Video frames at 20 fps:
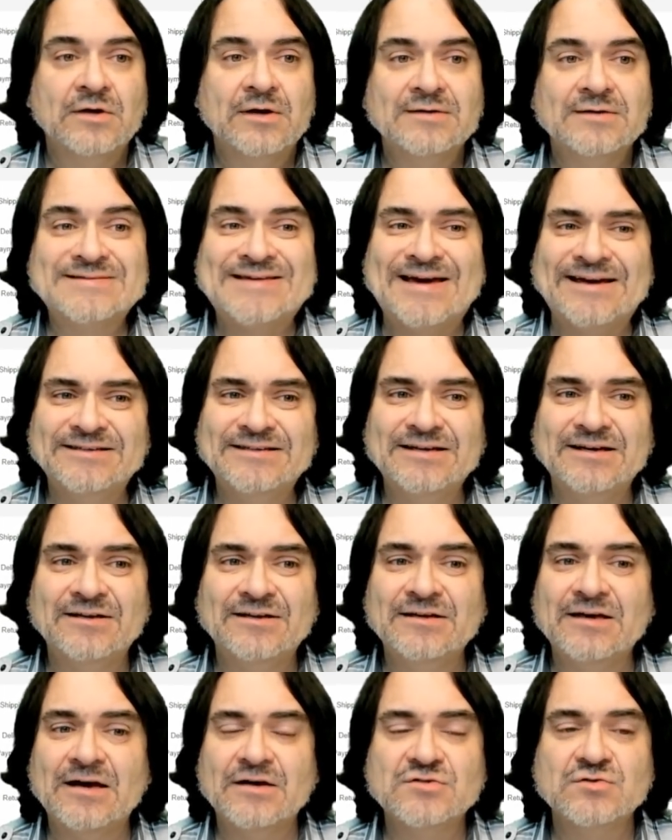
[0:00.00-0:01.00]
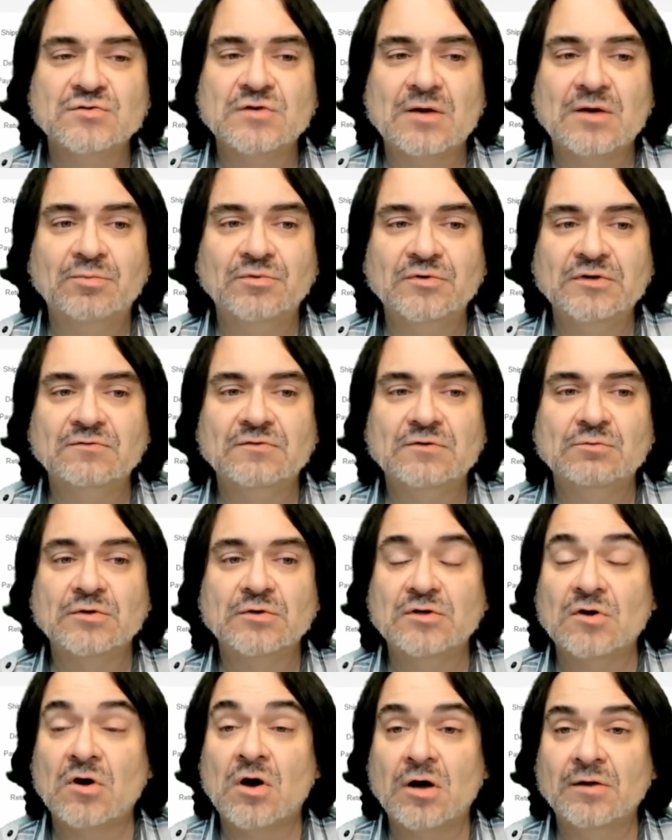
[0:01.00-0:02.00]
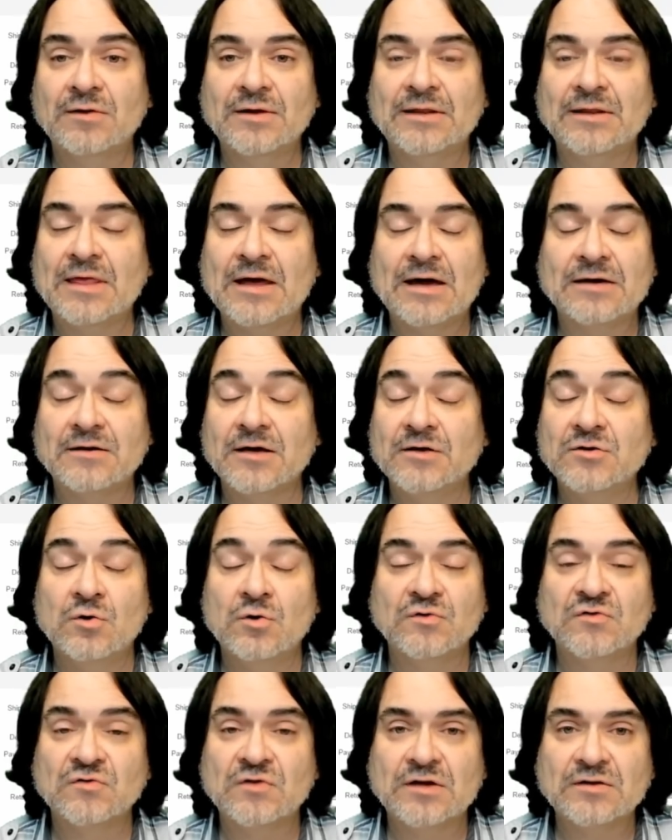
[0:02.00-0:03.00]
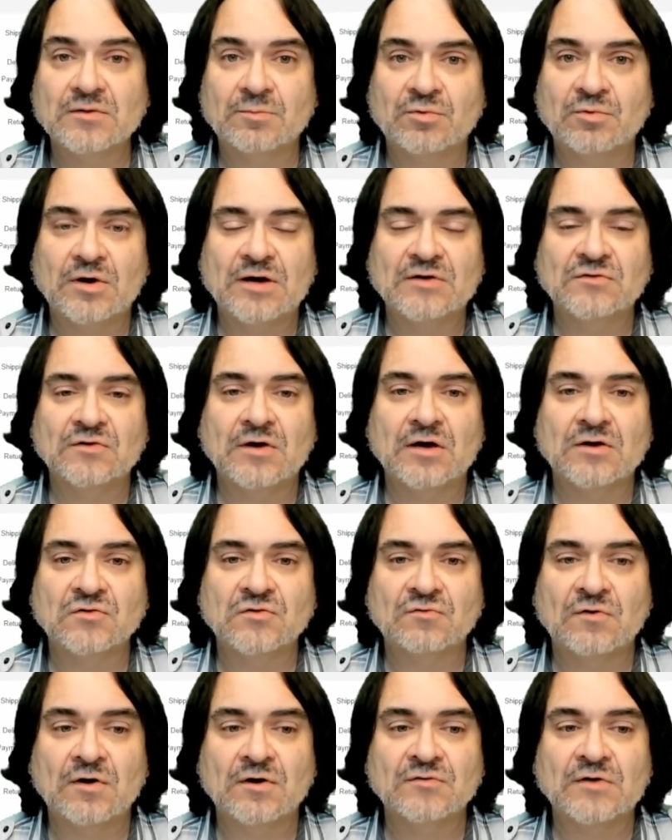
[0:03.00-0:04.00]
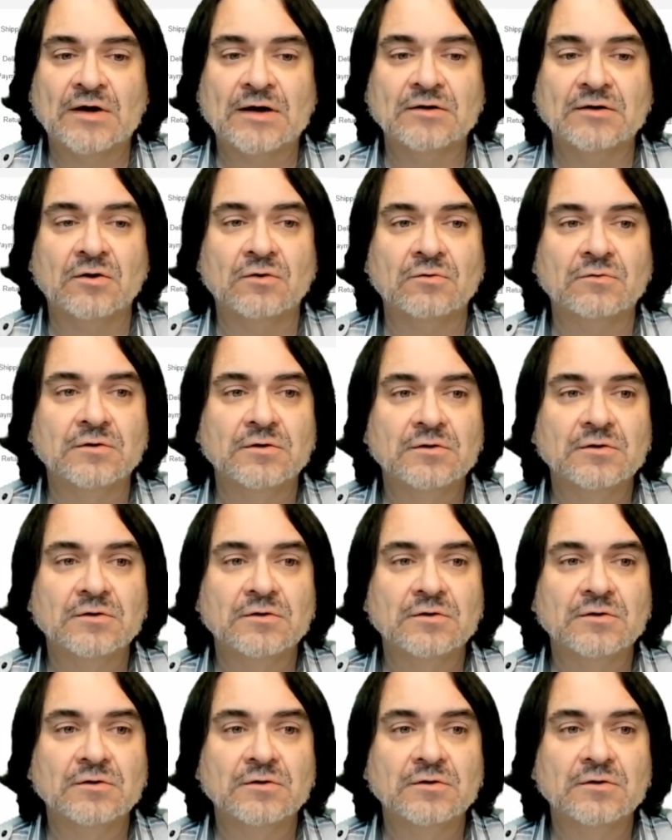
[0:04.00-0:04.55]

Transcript: Technically, I do not believe you would call that that. And I know it's not in the price guide as far as I know.